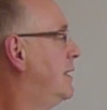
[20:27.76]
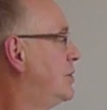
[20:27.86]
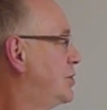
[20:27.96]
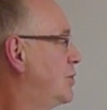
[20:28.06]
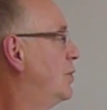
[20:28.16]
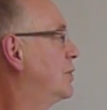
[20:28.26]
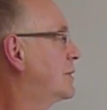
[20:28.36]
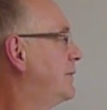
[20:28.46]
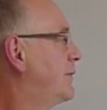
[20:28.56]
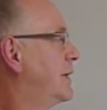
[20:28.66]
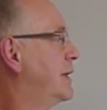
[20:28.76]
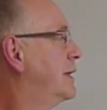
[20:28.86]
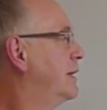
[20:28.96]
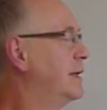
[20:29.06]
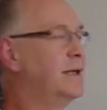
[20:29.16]
short
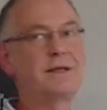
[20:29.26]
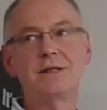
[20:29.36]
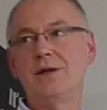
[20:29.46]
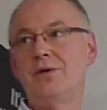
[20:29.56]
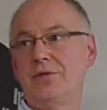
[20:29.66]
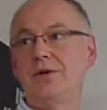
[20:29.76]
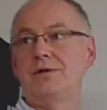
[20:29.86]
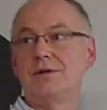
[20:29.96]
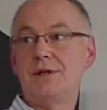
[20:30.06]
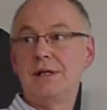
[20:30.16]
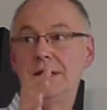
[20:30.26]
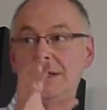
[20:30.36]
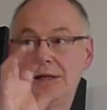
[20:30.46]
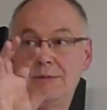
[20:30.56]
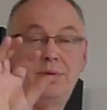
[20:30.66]
in its low frequency
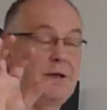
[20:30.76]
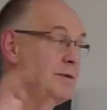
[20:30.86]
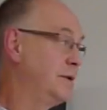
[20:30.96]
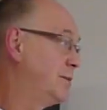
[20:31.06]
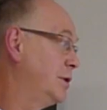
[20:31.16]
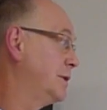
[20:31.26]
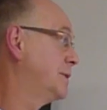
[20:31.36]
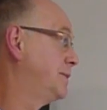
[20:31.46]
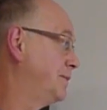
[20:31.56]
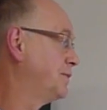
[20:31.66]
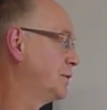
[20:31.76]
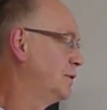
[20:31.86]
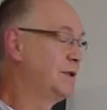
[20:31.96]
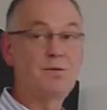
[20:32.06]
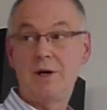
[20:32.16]
impulse response,
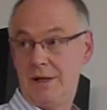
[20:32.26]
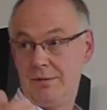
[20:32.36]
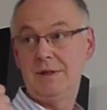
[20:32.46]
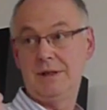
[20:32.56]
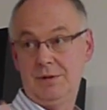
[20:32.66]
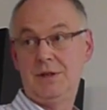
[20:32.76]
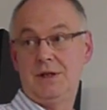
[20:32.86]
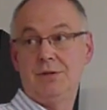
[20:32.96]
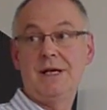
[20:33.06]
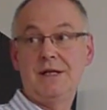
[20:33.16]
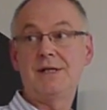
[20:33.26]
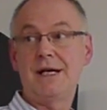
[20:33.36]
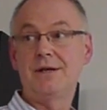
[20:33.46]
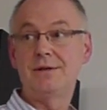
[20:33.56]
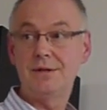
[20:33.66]
which is the way it
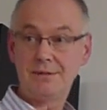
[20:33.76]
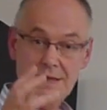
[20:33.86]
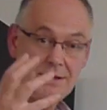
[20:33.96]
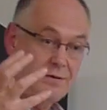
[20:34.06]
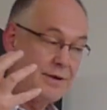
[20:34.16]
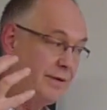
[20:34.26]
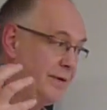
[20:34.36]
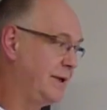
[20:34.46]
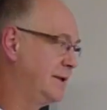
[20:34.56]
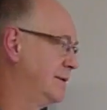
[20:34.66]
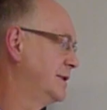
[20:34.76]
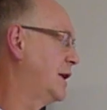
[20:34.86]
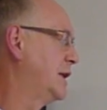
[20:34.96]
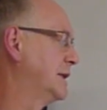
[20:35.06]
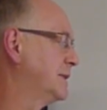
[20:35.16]
sounds. It sounds very, very
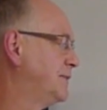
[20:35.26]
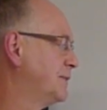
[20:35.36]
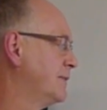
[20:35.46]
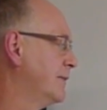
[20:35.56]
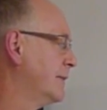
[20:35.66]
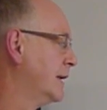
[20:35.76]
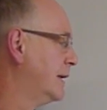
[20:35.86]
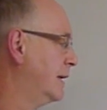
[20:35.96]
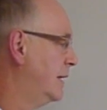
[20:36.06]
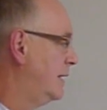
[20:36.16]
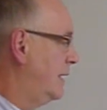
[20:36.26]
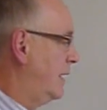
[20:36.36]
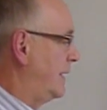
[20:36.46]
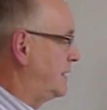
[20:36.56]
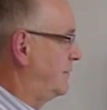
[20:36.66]
tight.
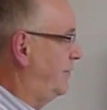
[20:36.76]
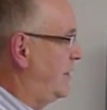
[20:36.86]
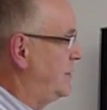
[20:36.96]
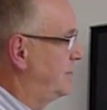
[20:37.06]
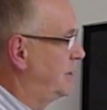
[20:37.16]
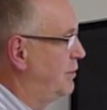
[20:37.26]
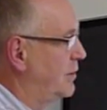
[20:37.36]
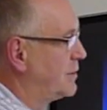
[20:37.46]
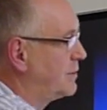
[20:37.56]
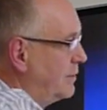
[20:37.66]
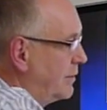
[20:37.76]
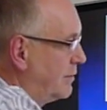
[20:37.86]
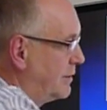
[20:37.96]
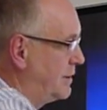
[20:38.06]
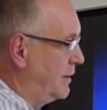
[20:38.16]
And that's the phase response through the
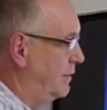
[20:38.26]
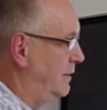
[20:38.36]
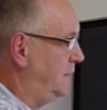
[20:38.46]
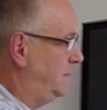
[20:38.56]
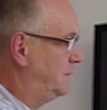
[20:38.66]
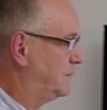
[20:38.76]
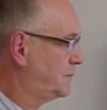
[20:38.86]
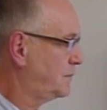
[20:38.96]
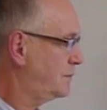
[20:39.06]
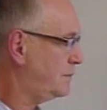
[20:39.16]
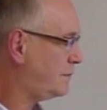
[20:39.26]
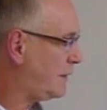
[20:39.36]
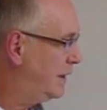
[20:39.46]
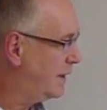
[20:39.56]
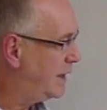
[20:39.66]
crossover.
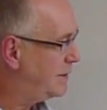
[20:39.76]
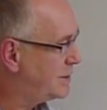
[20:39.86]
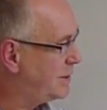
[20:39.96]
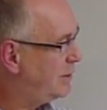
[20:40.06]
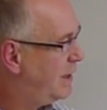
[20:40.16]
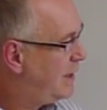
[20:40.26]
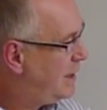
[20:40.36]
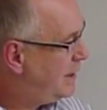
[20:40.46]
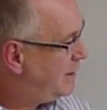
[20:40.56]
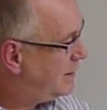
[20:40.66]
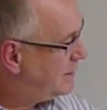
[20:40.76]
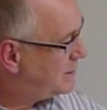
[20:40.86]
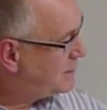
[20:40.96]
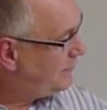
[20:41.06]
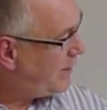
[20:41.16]
Again,
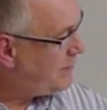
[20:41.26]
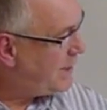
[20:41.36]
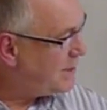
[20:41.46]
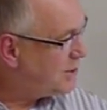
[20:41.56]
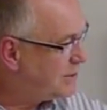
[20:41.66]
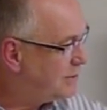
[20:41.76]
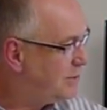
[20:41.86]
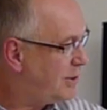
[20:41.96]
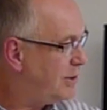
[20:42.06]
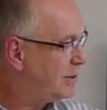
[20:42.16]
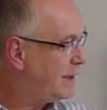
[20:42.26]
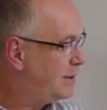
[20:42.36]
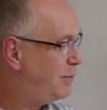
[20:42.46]
there's some variation. You can't get a